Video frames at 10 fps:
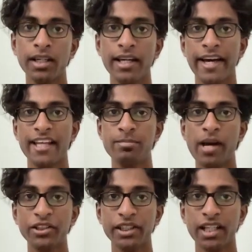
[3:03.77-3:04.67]

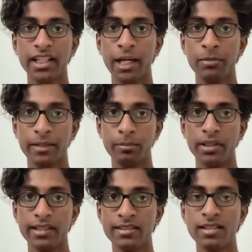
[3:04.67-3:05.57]
Especially in a game like
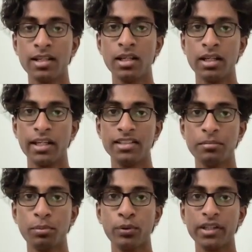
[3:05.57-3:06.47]
Blitz, it's
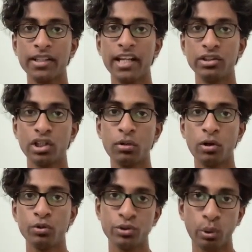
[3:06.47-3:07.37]
important that you're the one
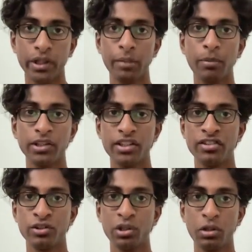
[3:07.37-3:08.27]
who's throwing the
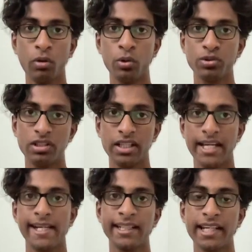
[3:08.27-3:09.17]
punches, you're the one who's
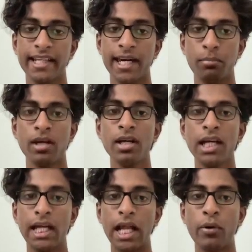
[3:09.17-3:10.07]
dictating the game.
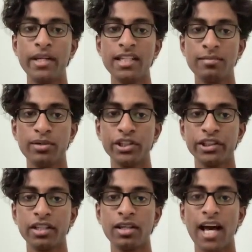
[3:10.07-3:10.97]
Now, in this
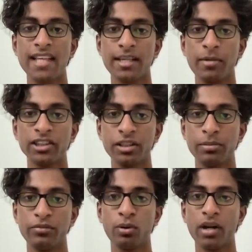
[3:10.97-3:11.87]
position, as I mentioned
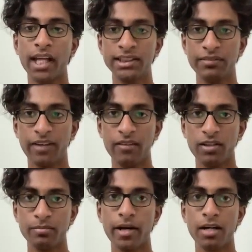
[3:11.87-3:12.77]
before, knight g5
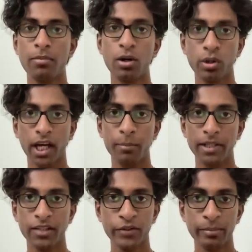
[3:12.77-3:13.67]
was better, but okay, I
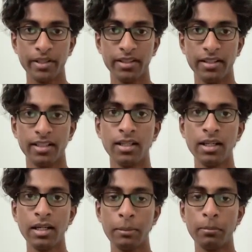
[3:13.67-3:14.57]
played queen b3.
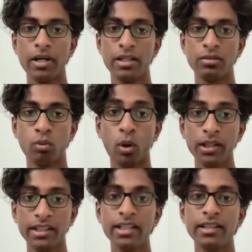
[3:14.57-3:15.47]
But one
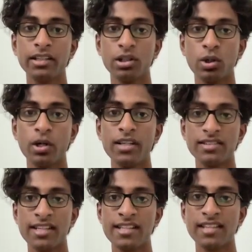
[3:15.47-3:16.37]
key thing to notice
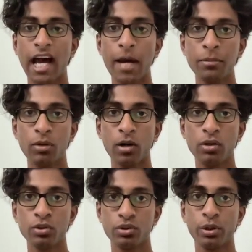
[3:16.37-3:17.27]
is I'm the one
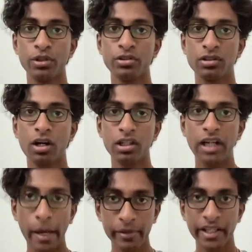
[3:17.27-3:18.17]
who's going to start
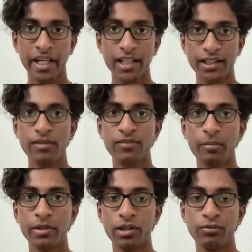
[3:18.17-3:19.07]
grabbing the initiative
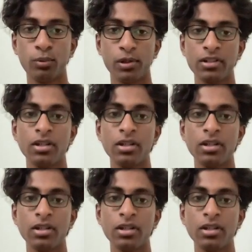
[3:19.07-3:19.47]
from here forth.